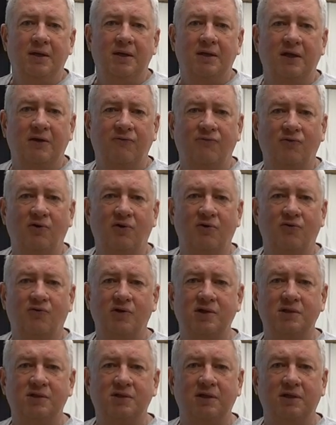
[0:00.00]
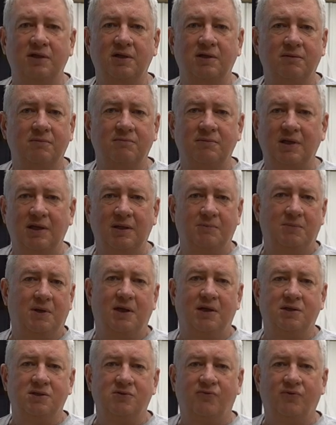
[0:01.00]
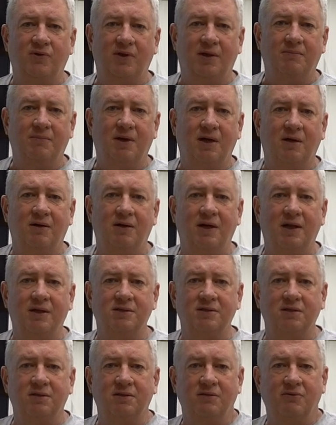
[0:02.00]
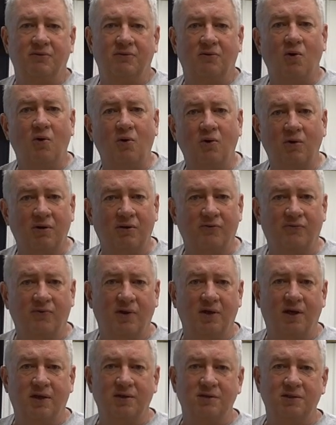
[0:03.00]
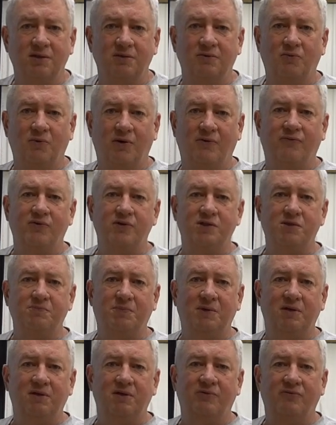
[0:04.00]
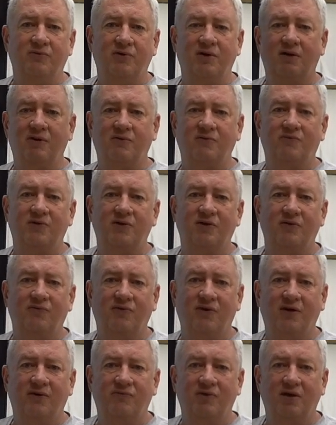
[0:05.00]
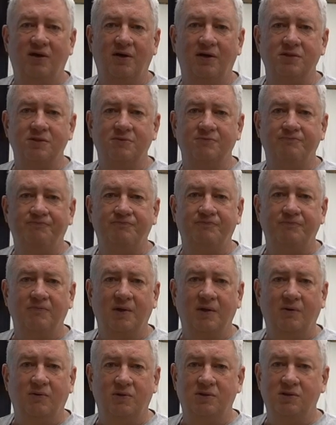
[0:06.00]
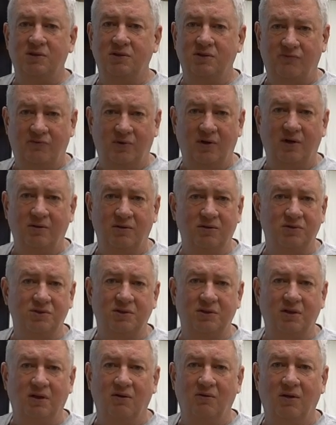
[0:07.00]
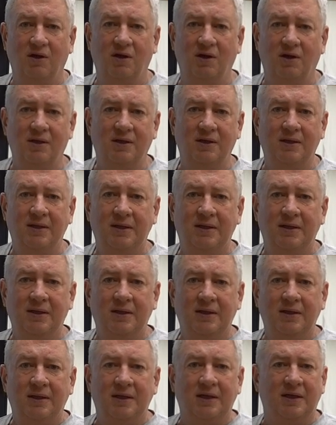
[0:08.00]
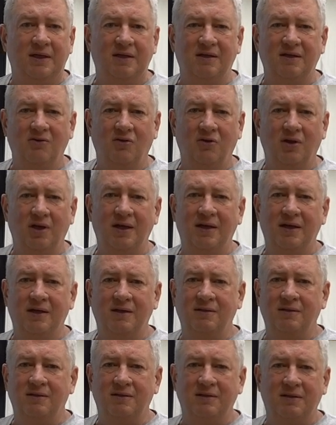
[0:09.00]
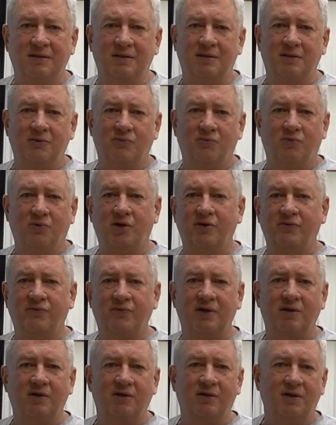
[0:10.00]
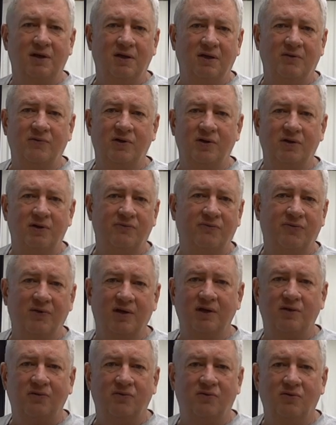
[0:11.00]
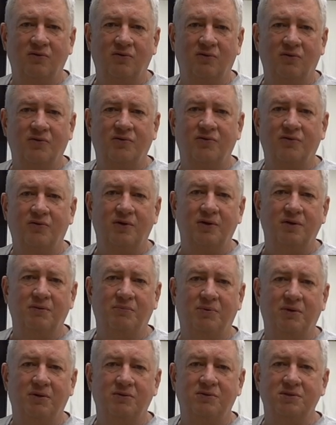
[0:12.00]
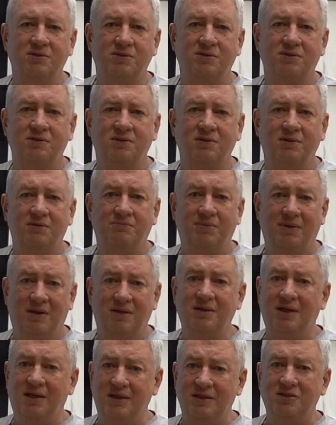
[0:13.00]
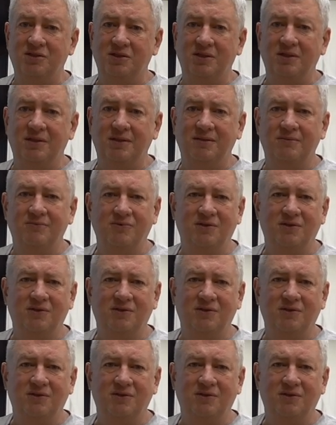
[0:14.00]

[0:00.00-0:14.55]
The F-33C, and any Bonanza for that matter, has a corner velocity reference speed of 155 knots, which is very close to Yellow Line. And at Yellow Line, the Ruddervator Elevator Flight Control Authority approaches about 9 G.